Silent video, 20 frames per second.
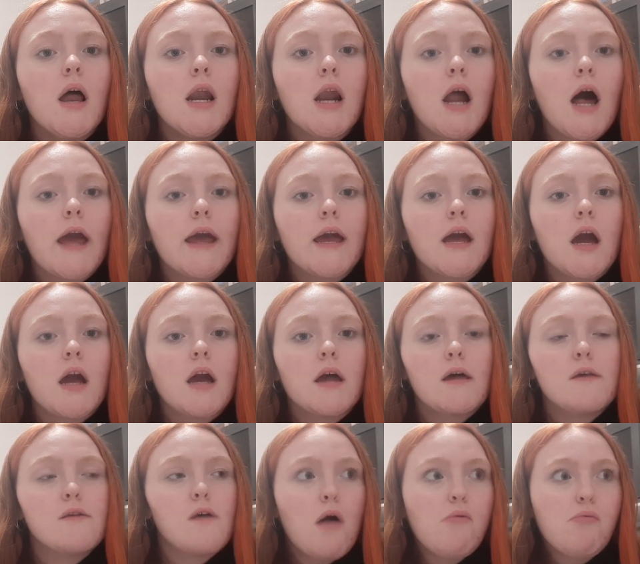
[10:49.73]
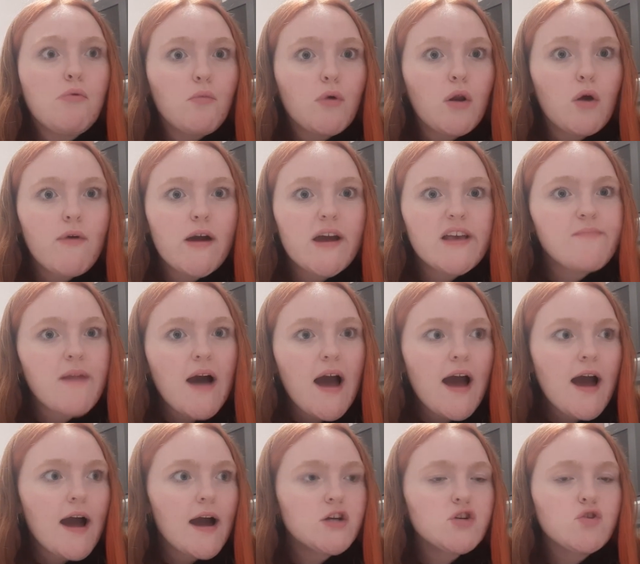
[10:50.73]
Like, because I wouldn't want to raise my
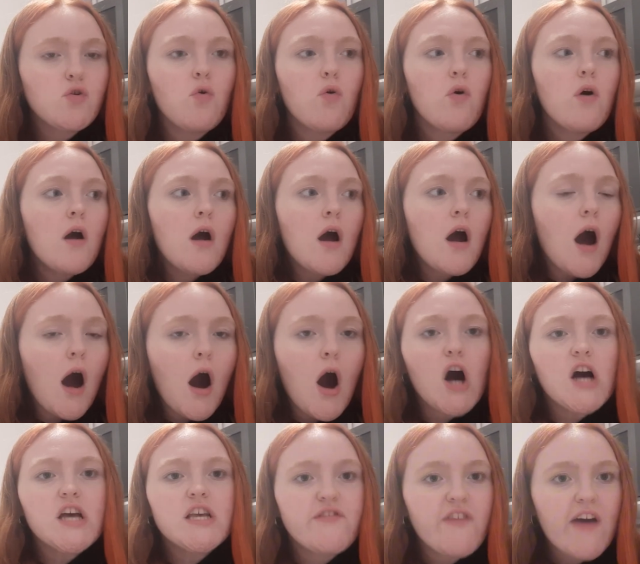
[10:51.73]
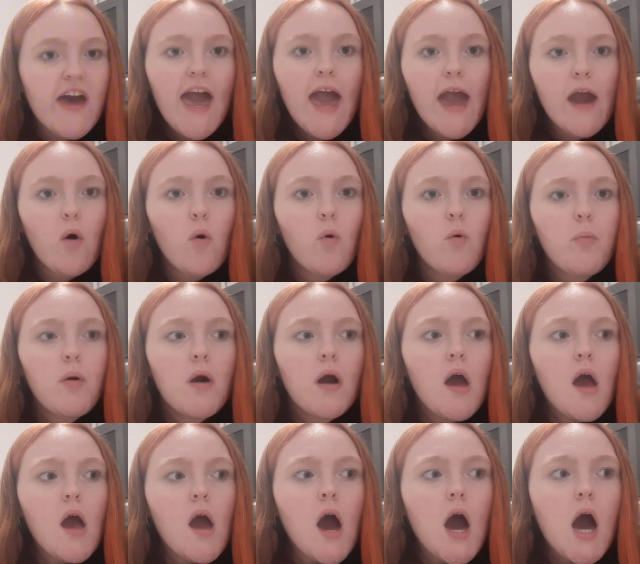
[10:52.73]
hand or ask for help,
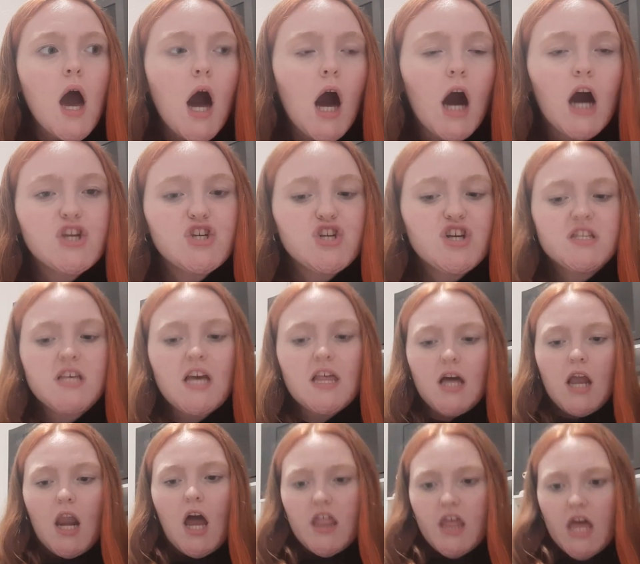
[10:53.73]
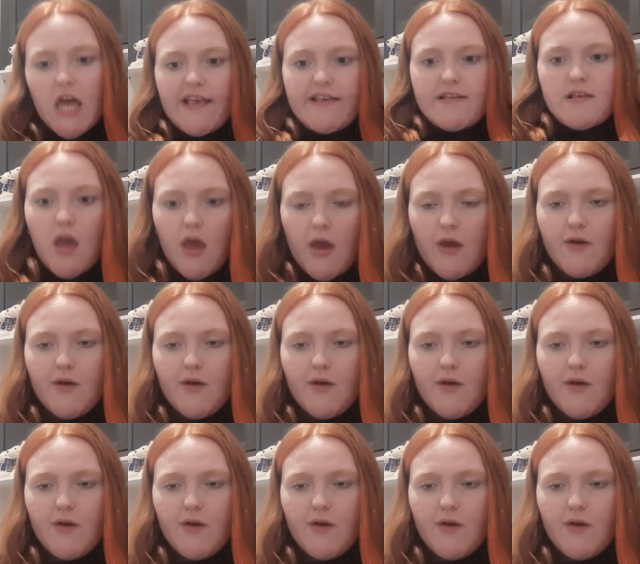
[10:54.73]
I'd just sit there like this.